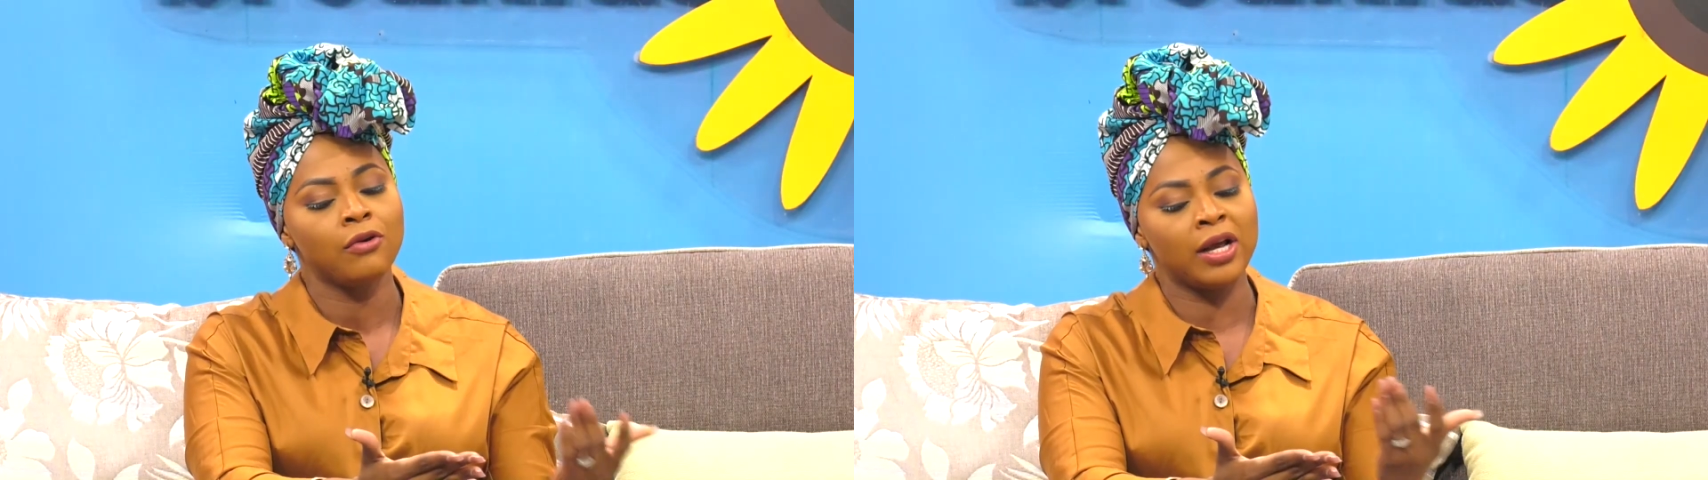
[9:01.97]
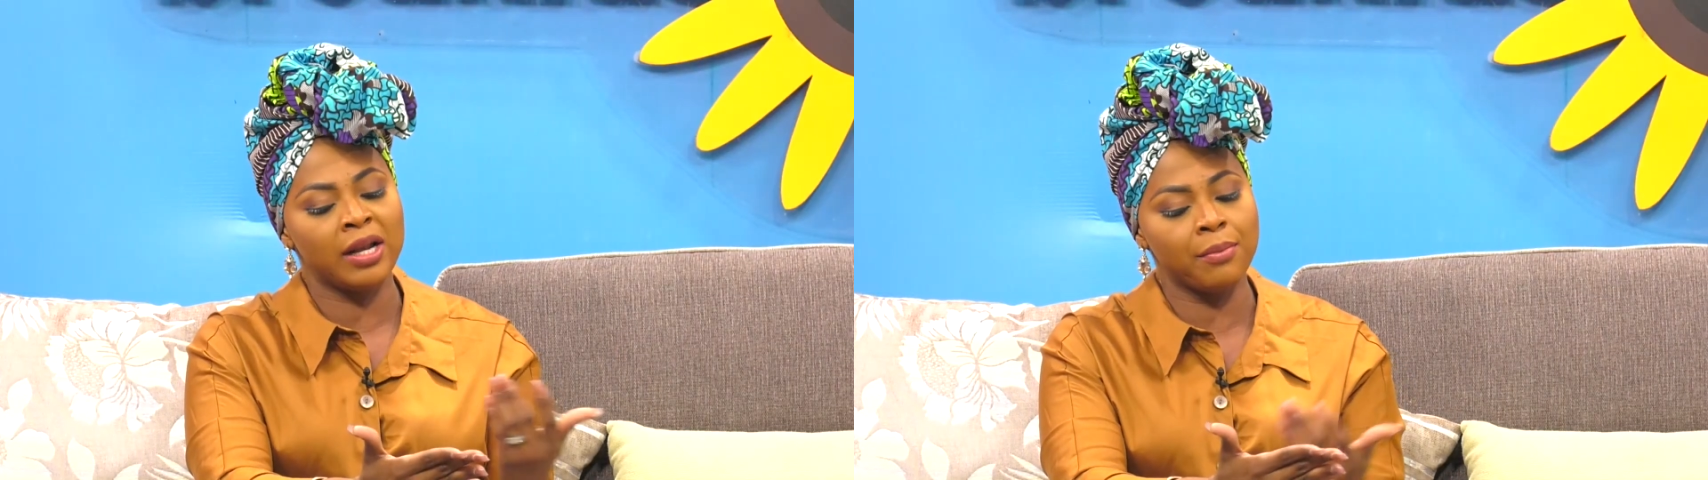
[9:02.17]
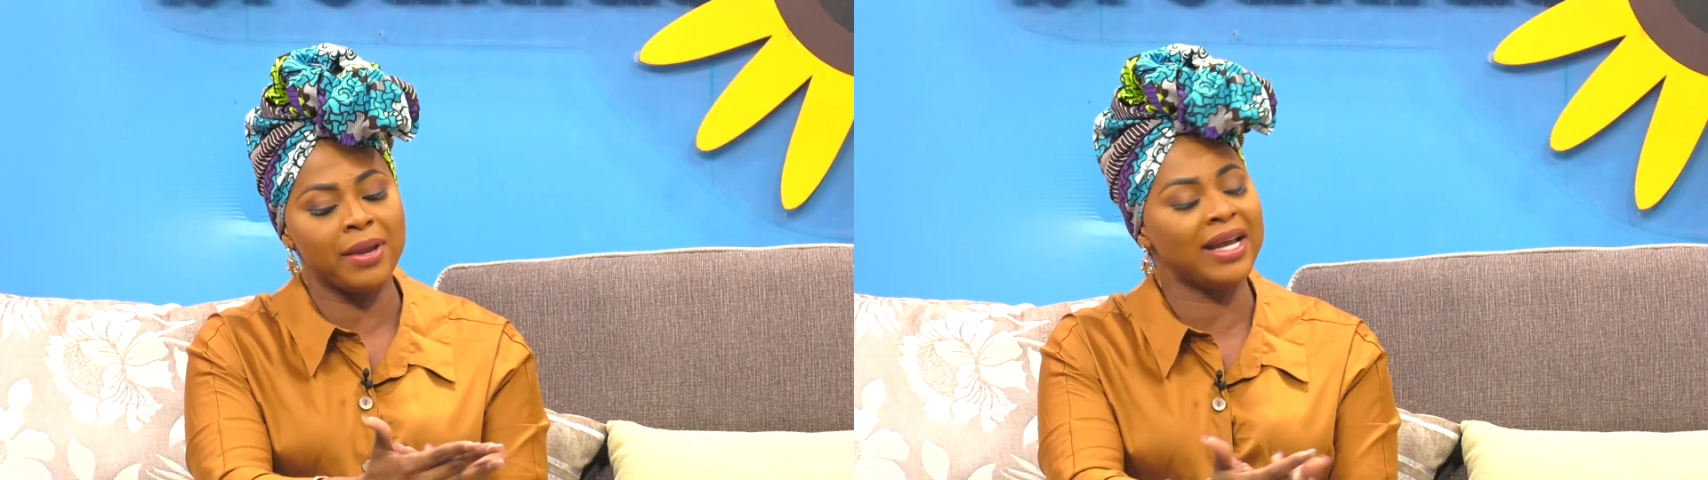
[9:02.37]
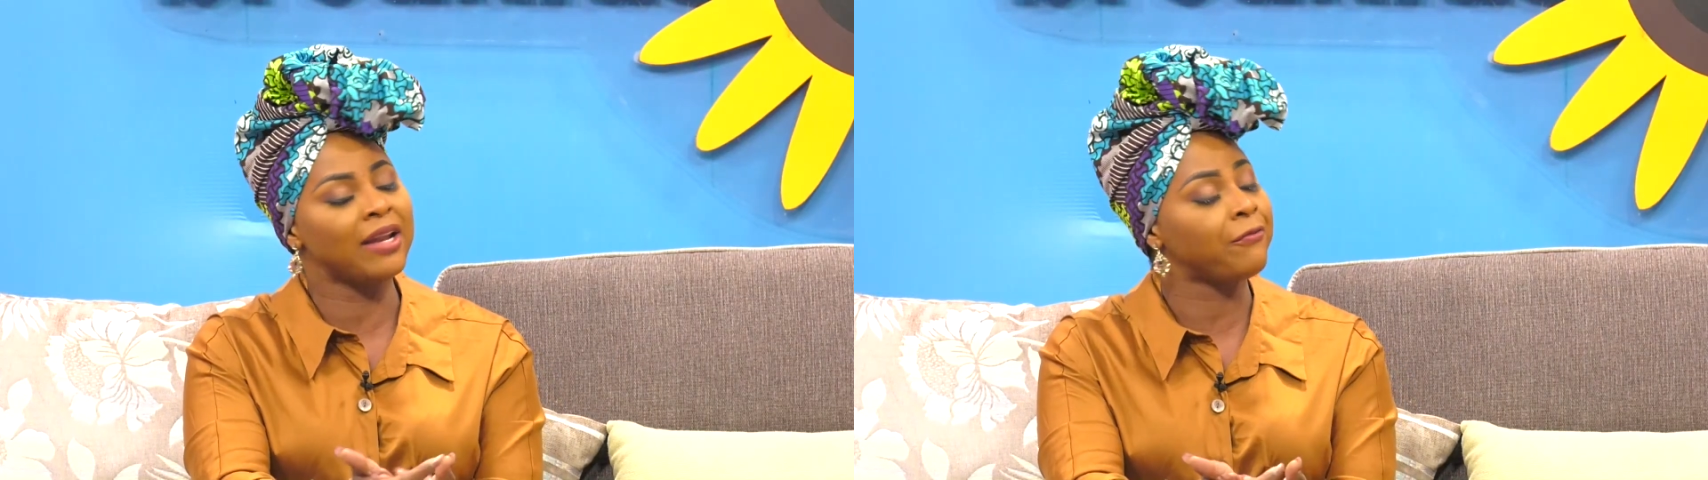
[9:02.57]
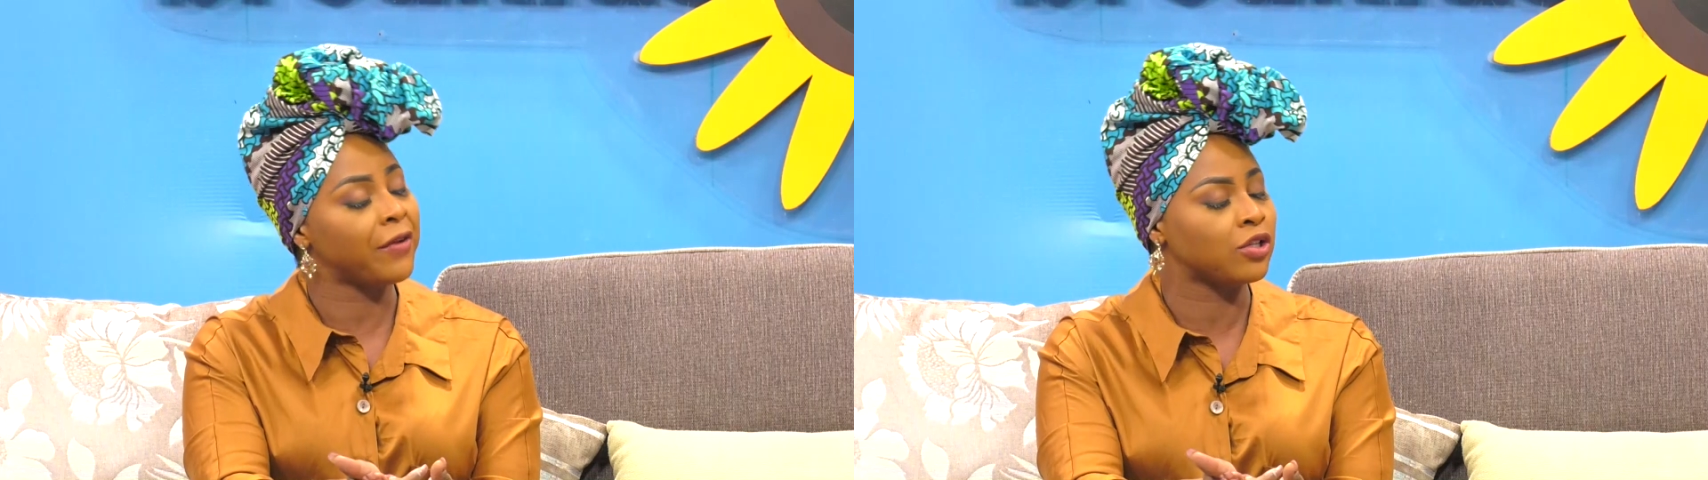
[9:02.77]
na me the
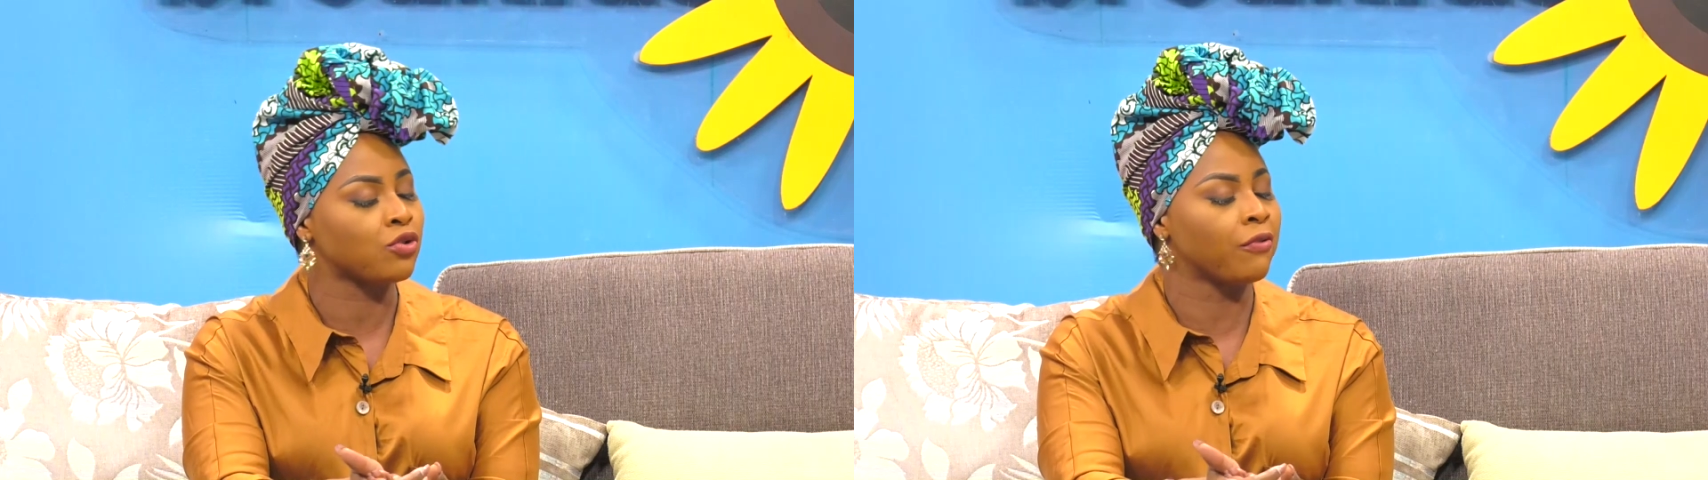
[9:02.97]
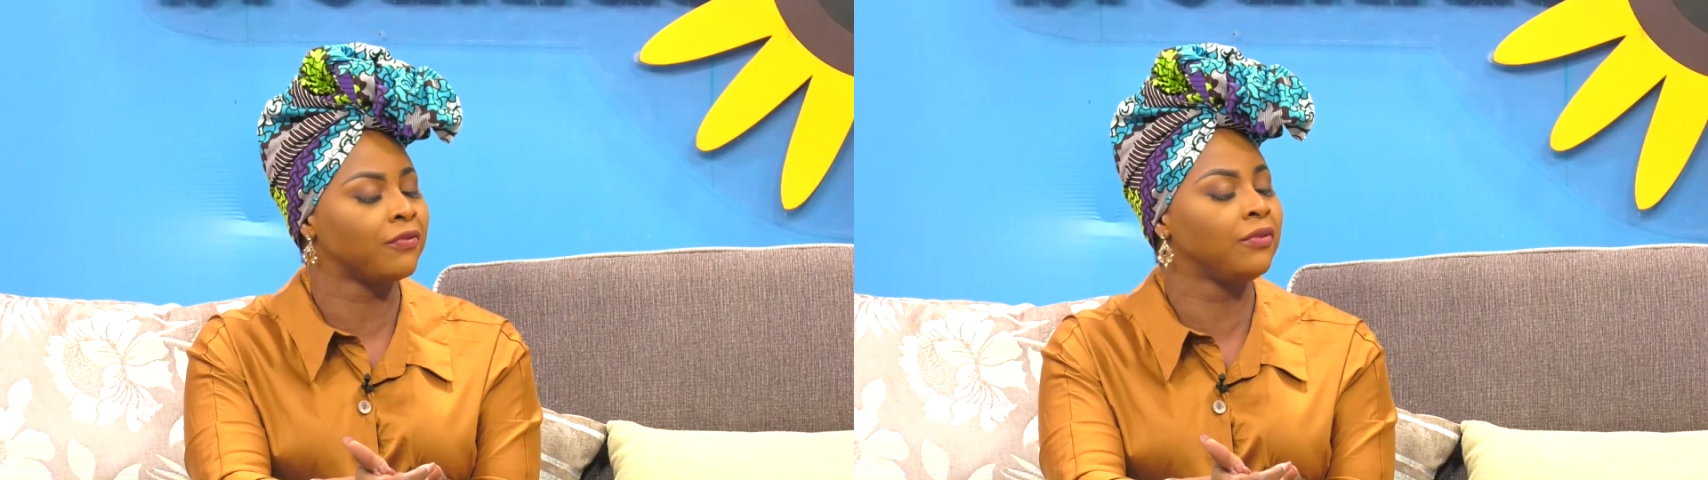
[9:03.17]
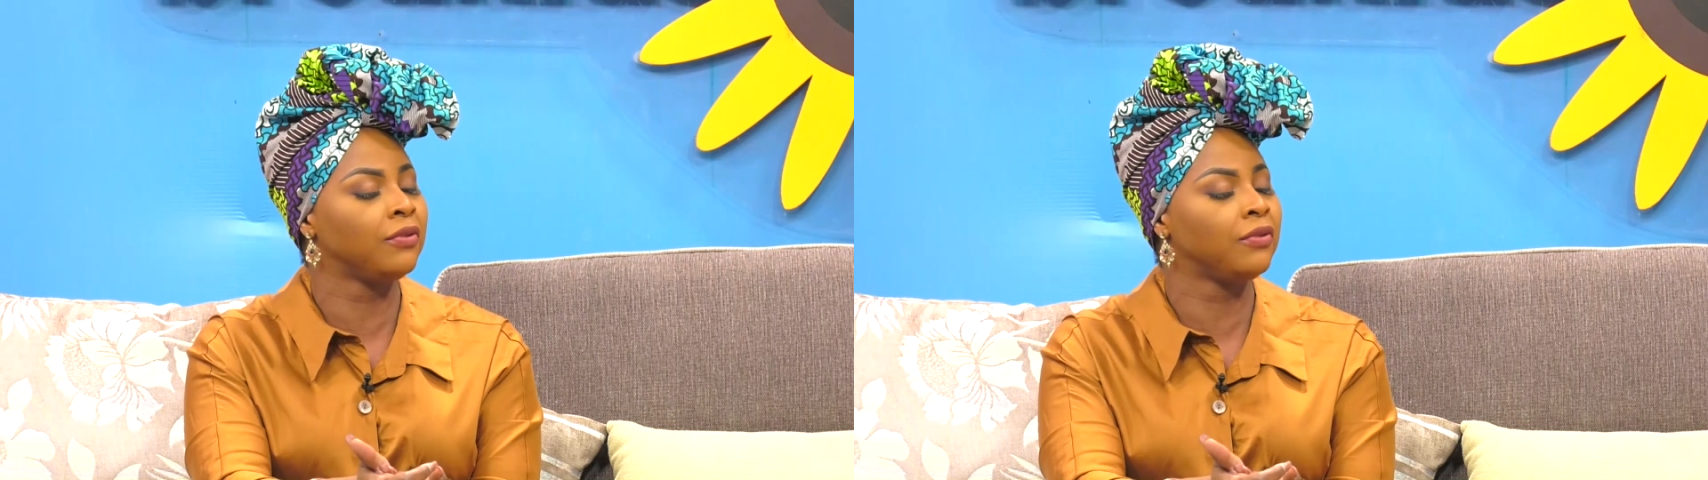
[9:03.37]
face of